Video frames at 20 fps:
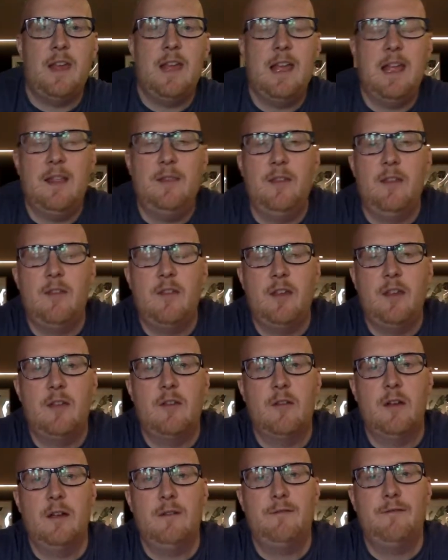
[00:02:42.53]
and the
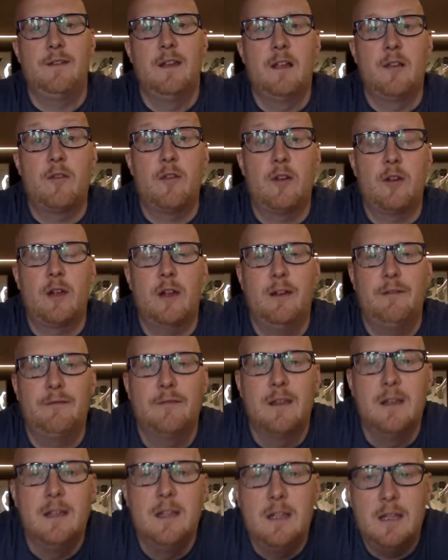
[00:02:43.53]

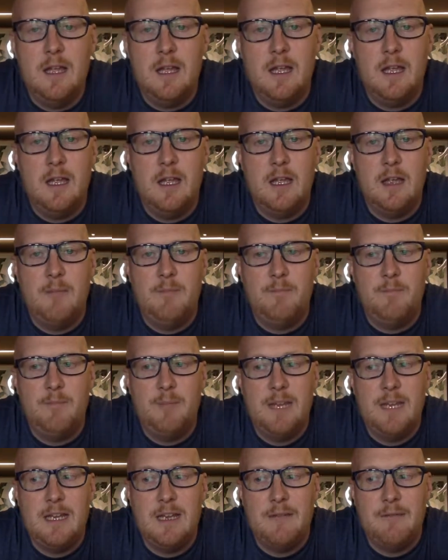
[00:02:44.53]
Togaf
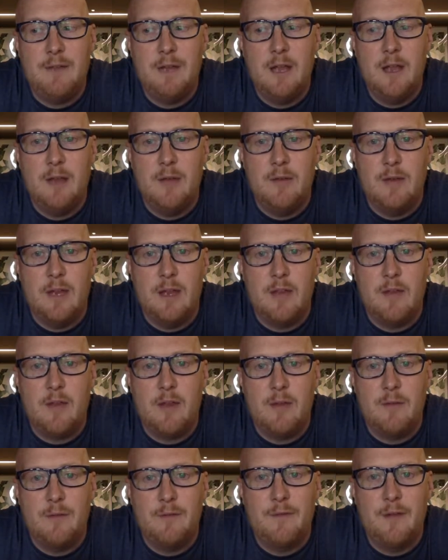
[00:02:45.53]
PDF alone is
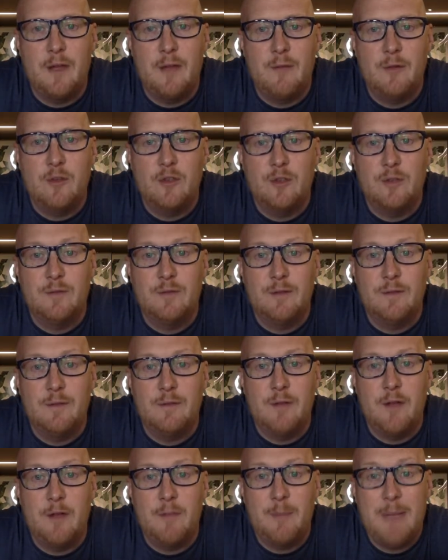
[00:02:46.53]
over
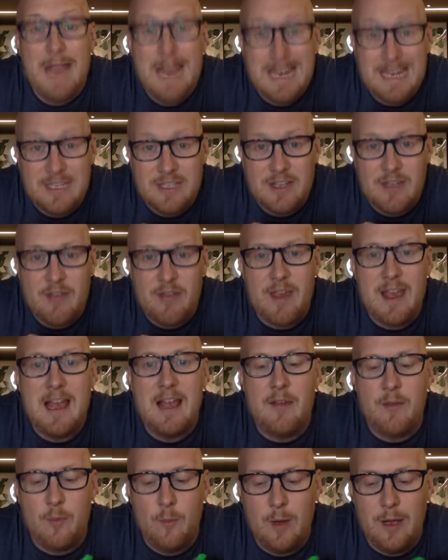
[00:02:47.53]
555 pages
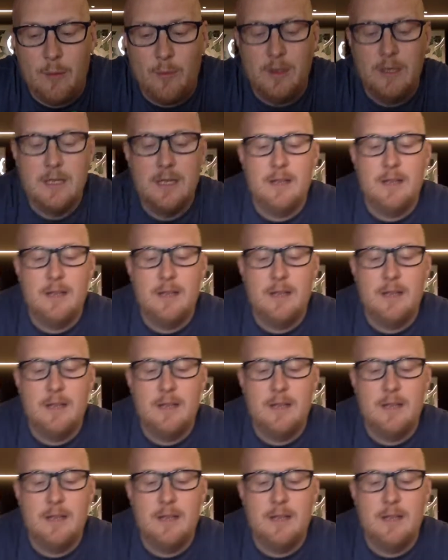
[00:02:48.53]
as well.